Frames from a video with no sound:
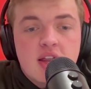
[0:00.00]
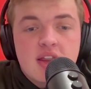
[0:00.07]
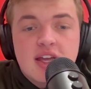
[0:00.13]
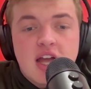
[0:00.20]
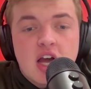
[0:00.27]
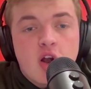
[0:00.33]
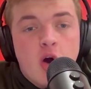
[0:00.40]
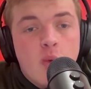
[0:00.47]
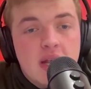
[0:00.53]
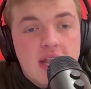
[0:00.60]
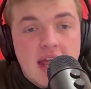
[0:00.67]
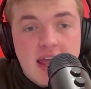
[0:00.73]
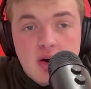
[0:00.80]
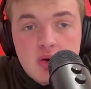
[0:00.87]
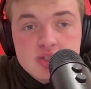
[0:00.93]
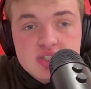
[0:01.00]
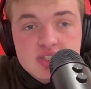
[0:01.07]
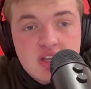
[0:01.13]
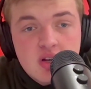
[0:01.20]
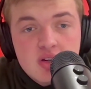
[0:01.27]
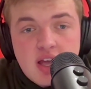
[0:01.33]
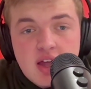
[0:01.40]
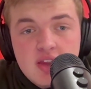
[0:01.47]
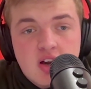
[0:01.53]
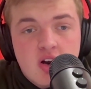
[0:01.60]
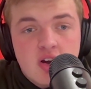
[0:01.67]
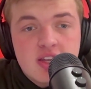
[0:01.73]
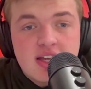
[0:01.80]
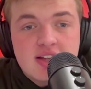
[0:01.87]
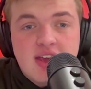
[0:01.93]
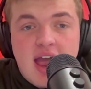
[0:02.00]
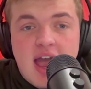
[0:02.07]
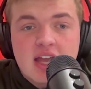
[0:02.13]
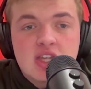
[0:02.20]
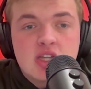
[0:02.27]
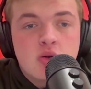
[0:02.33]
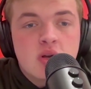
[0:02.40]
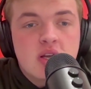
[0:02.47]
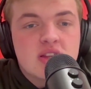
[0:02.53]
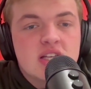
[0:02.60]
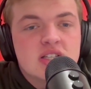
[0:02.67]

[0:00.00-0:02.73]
They got Owen Hilt still down there on the attack unit.